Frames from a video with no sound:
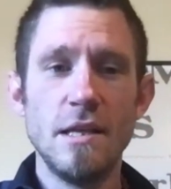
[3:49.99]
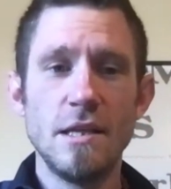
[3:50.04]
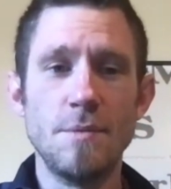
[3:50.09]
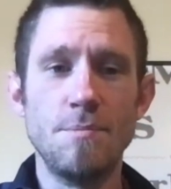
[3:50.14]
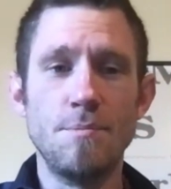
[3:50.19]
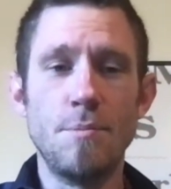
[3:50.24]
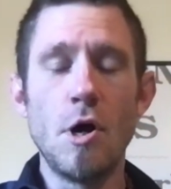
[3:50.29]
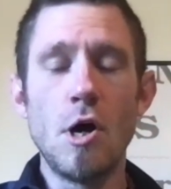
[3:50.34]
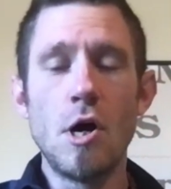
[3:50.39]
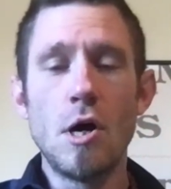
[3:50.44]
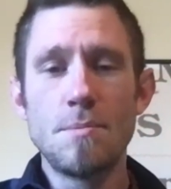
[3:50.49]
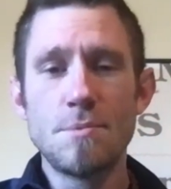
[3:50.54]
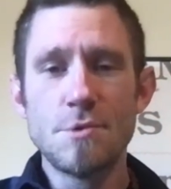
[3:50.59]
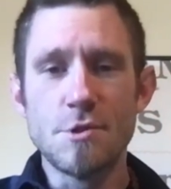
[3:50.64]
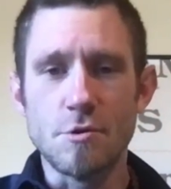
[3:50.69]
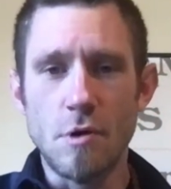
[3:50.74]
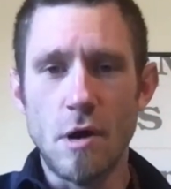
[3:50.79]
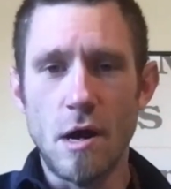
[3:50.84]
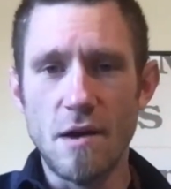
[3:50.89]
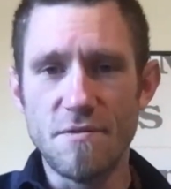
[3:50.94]
The bulbs
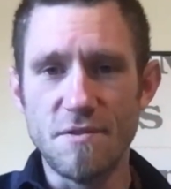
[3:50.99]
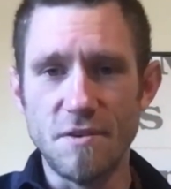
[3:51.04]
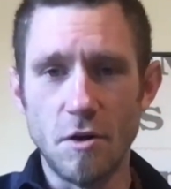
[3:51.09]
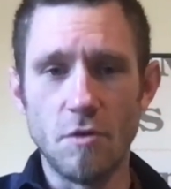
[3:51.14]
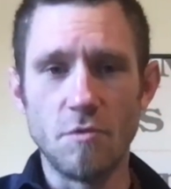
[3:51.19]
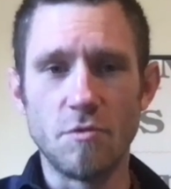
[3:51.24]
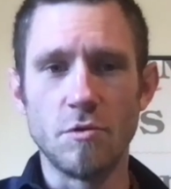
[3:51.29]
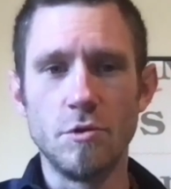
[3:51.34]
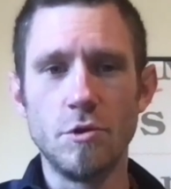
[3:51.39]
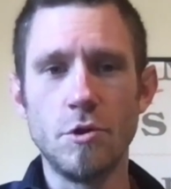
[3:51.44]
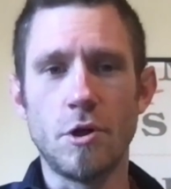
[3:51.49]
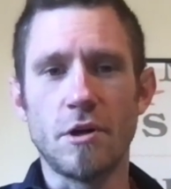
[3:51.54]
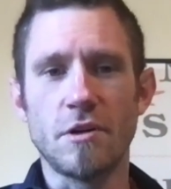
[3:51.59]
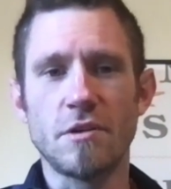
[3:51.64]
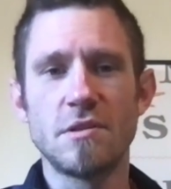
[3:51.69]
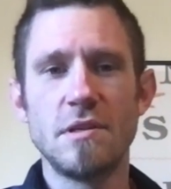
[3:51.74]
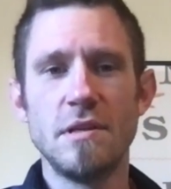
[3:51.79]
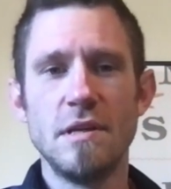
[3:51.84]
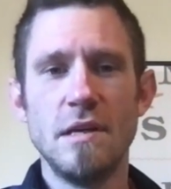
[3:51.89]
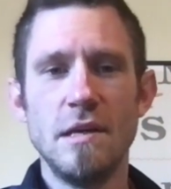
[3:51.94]
are often
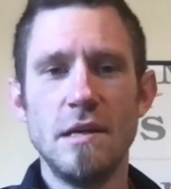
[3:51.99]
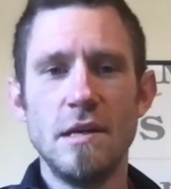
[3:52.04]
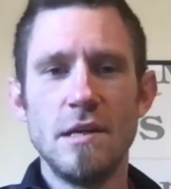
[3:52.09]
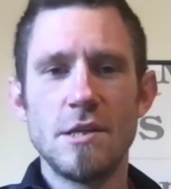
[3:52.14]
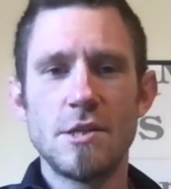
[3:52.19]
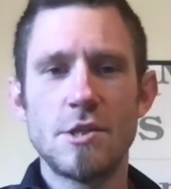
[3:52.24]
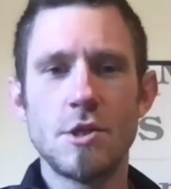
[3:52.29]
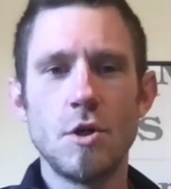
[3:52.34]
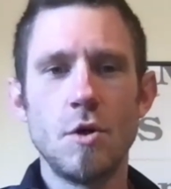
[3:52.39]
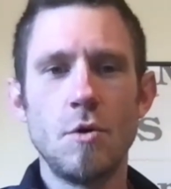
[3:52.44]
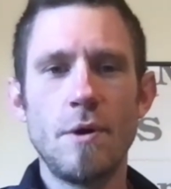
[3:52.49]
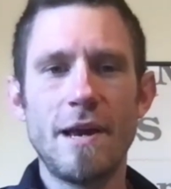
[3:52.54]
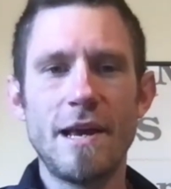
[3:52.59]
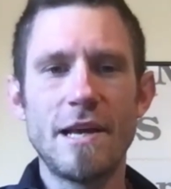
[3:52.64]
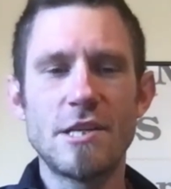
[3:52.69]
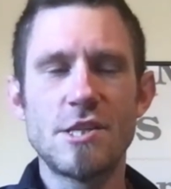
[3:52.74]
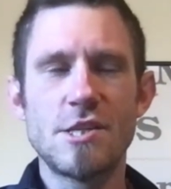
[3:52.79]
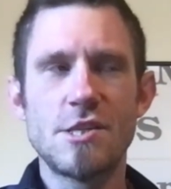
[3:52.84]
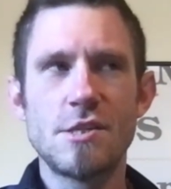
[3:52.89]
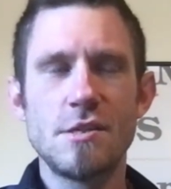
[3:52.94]
overlooked. So
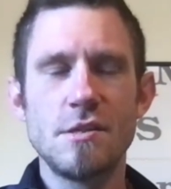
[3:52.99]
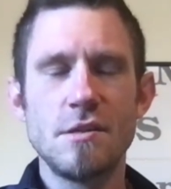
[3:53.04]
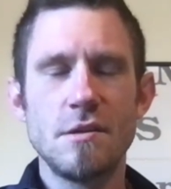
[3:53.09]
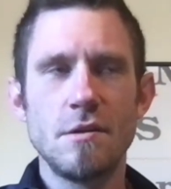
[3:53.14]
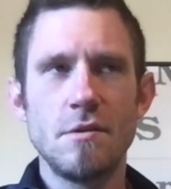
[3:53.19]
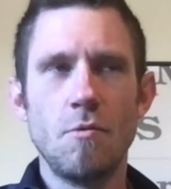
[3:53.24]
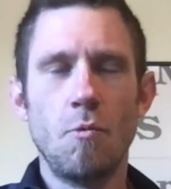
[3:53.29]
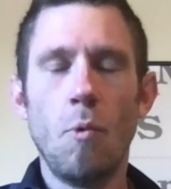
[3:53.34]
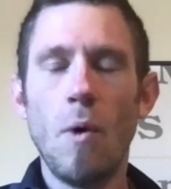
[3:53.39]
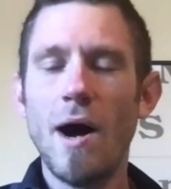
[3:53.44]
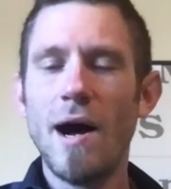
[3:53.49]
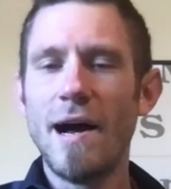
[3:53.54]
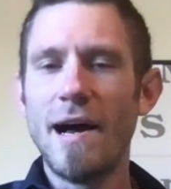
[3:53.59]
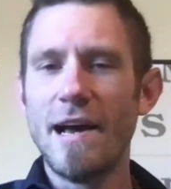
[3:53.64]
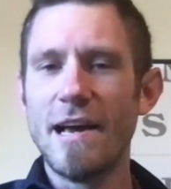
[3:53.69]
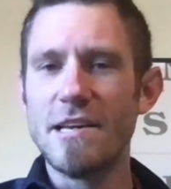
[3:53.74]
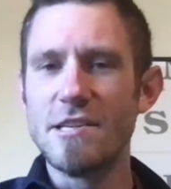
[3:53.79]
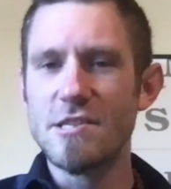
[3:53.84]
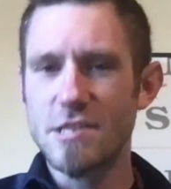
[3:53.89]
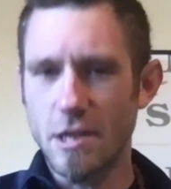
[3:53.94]
it's
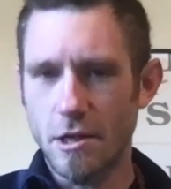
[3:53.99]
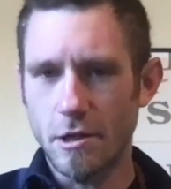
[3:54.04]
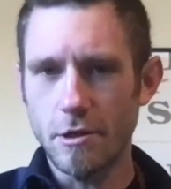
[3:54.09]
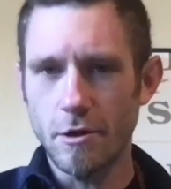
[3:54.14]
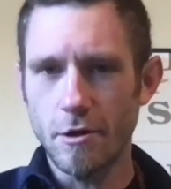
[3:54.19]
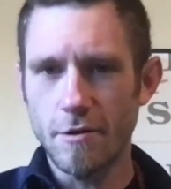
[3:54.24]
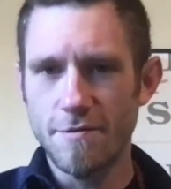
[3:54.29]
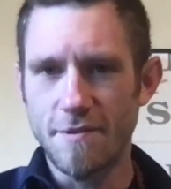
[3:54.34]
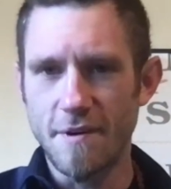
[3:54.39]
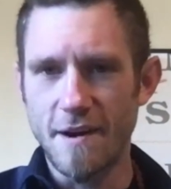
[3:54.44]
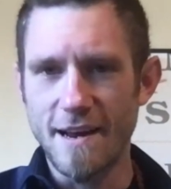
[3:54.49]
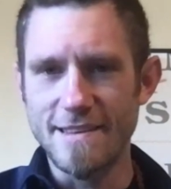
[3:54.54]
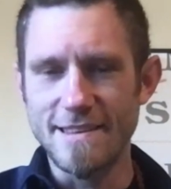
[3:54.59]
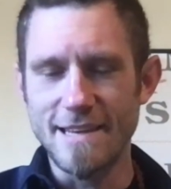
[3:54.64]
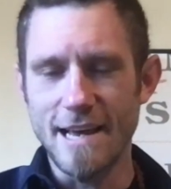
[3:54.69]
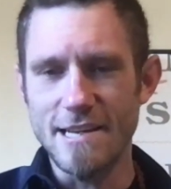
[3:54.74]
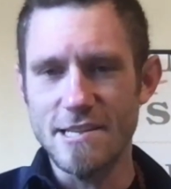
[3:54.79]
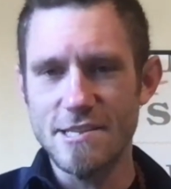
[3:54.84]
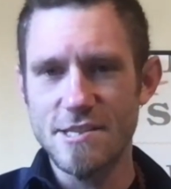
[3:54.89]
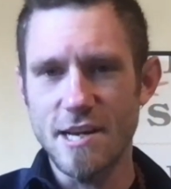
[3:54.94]
wise to clarify in
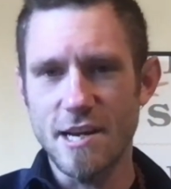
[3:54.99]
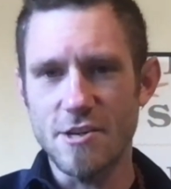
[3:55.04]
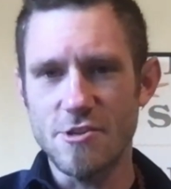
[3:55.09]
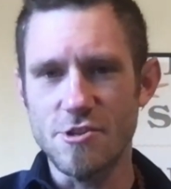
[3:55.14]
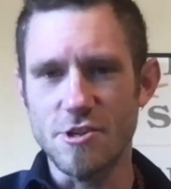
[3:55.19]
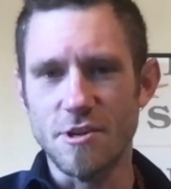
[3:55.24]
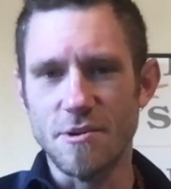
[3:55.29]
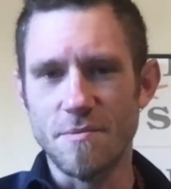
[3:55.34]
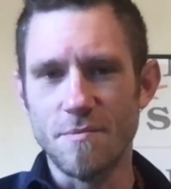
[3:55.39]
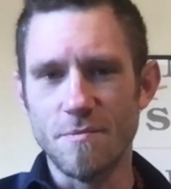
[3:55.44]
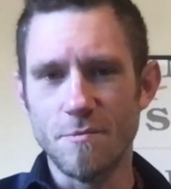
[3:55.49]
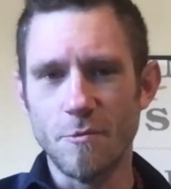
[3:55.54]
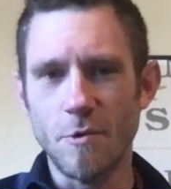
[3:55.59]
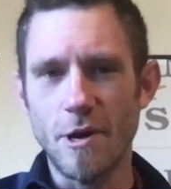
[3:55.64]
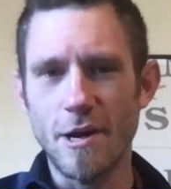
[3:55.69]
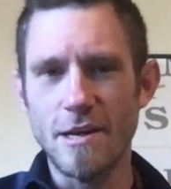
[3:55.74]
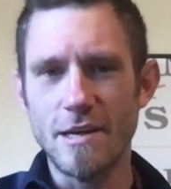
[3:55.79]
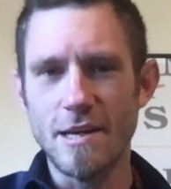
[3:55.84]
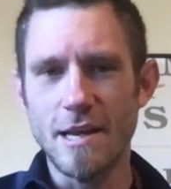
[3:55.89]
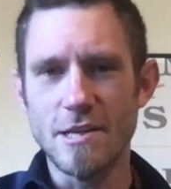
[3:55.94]
that section,
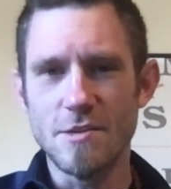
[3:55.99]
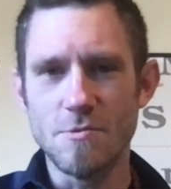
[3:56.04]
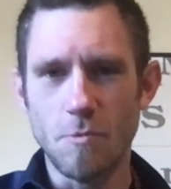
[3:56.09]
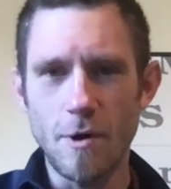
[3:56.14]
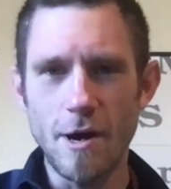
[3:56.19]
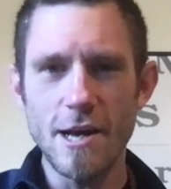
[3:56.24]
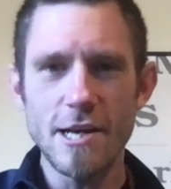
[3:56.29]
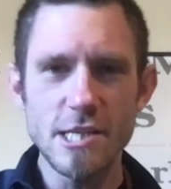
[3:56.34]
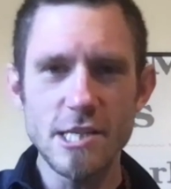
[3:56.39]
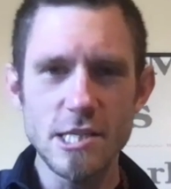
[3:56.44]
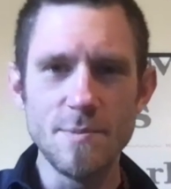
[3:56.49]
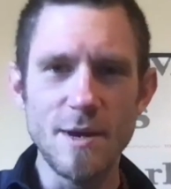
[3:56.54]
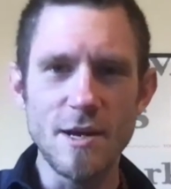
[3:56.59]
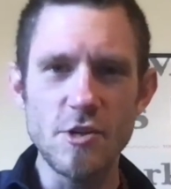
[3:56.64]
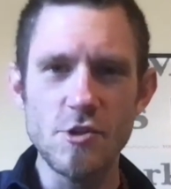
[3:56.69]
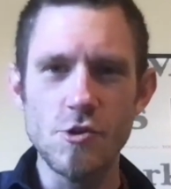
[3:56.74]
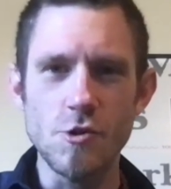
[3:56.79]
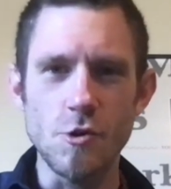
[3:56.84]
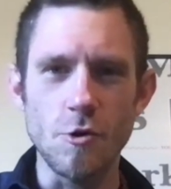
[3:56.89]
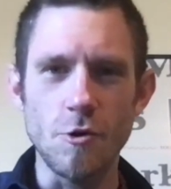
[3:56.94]
right? It's wise to
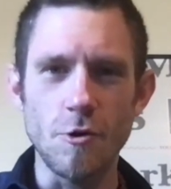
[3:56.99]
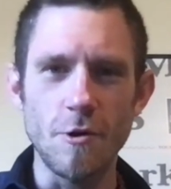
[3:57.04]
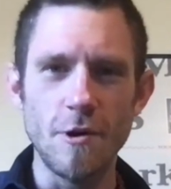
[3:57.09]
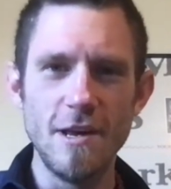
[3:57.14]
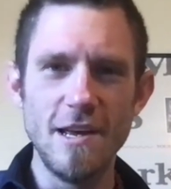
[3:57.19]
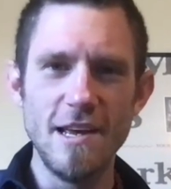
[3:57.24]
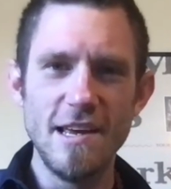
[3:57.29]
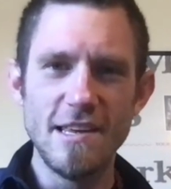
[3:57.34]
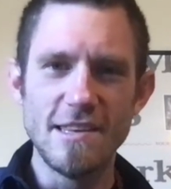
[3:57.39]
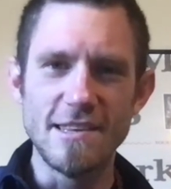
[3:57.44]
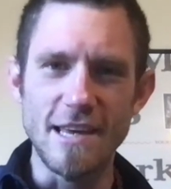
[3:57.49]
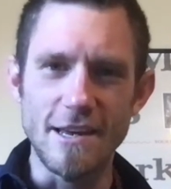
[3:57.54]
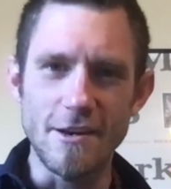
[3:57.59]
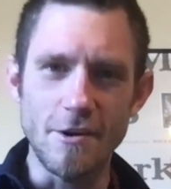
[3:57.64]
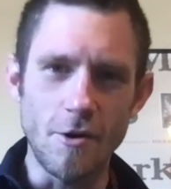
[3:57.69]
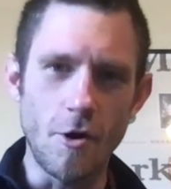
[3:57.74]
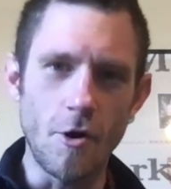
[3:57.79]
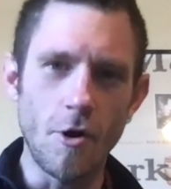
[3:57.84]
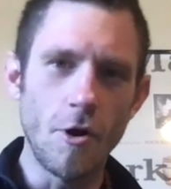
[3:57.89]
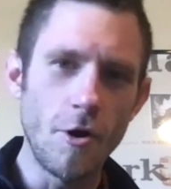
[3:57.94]
make sure
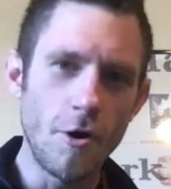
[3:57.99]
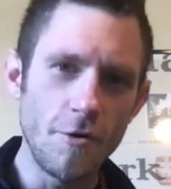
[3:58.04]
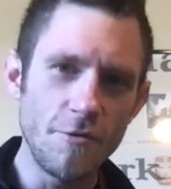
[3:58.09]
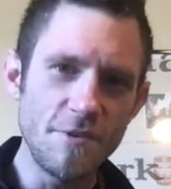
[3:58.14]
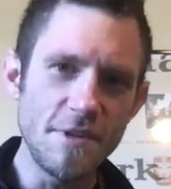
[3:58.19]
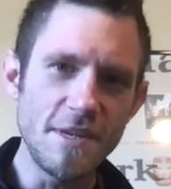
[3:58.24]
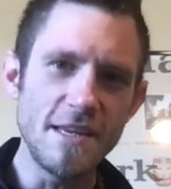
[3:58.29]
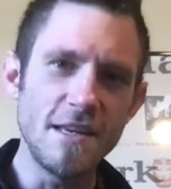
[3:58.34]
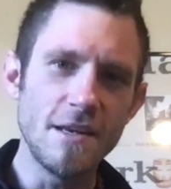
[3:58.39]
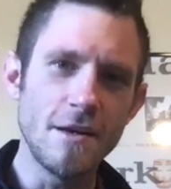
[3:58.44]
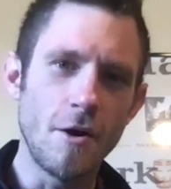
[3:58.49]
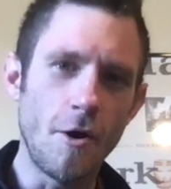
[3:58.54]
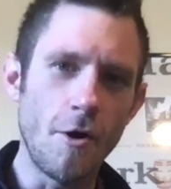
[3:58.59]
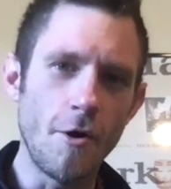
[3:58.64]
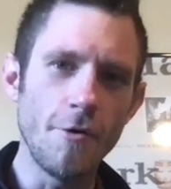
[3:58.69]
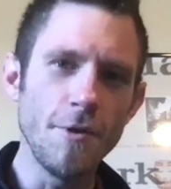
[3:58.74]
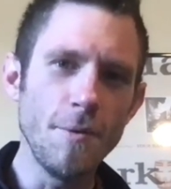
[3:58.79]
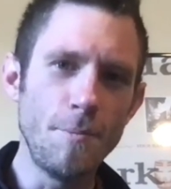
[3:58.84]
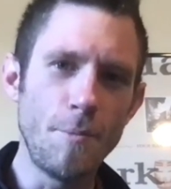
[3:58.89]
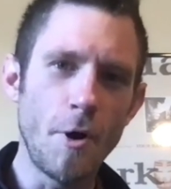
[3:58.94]
that all the
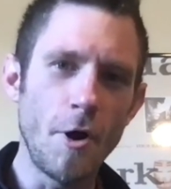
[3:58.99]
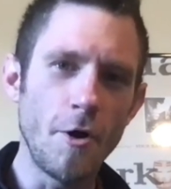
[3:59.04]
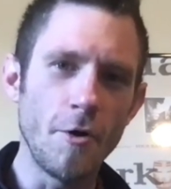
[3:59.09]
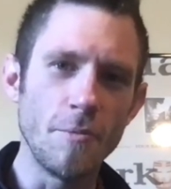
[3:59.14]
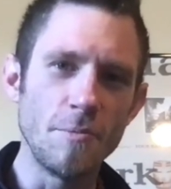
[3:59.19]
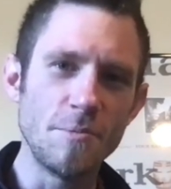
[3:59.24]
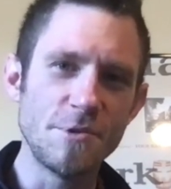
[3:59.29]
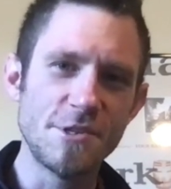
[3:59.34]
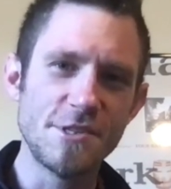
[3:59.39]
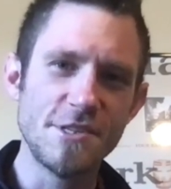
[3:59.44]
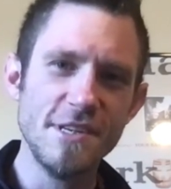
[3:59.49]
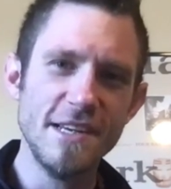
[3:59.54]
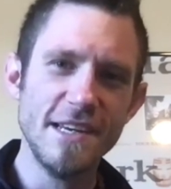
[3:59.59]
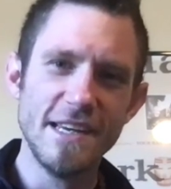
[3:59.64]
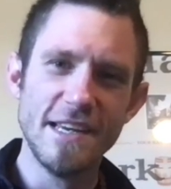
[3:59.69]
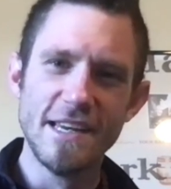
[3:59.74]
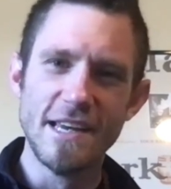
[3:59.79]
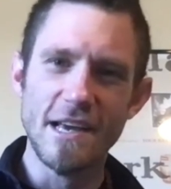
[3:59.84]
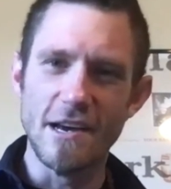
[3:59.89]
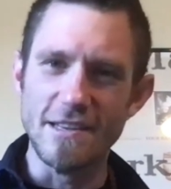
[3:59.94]
bulbs
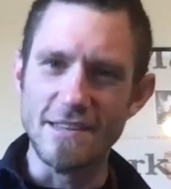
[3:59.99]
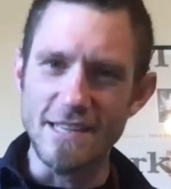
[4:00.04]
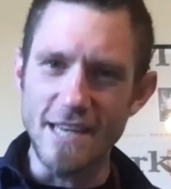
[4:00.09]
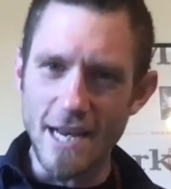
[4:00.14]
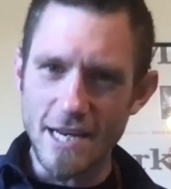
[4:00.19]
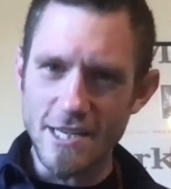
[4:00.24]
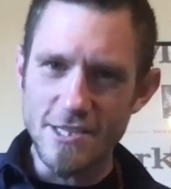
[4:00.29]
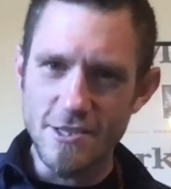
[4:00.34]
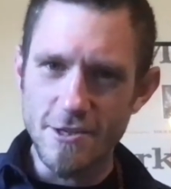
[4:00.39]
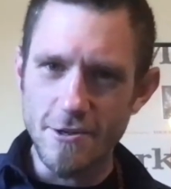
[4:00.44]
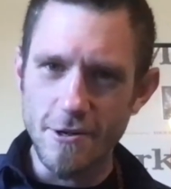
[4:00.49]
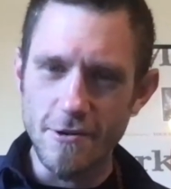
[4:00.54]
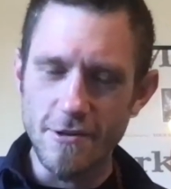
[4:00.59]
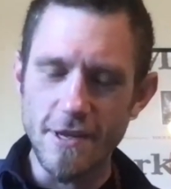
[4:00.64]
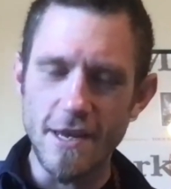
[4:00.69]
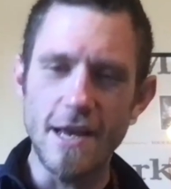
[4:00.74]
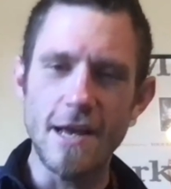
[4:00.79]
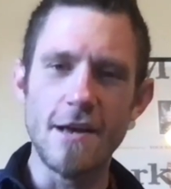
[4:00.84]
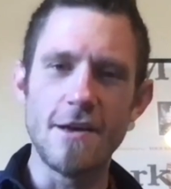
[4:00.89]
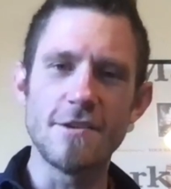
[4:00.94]
on the exterior of
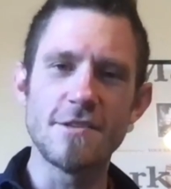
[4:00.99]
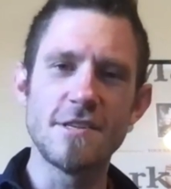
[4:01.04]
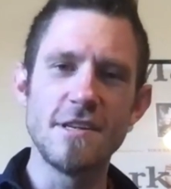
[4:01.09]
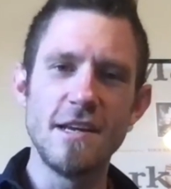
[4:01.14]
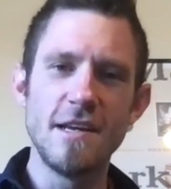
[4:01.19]
the house,